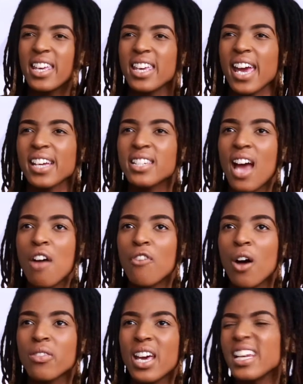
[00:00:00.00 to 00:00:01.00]
Yet I
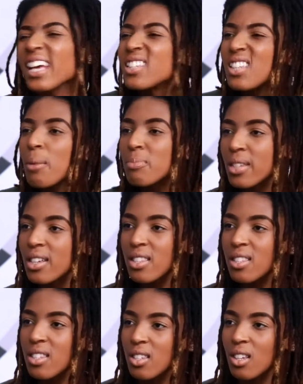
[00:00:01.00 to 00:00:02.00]
found that
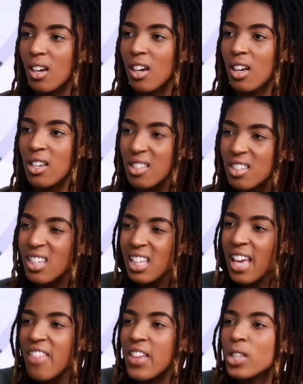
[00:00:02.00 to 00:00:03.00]
acceptance is
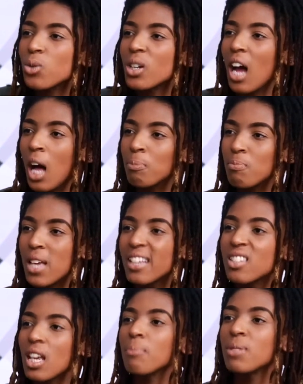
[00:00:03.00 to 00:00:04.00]
key, and that's what helped me,
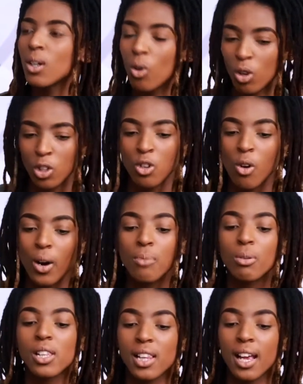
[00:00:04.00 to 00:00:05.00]
accepting, oh, you know
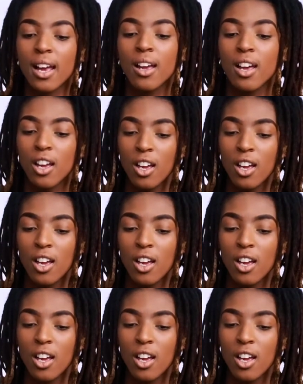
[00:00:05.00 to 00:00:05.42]
what, Buntle,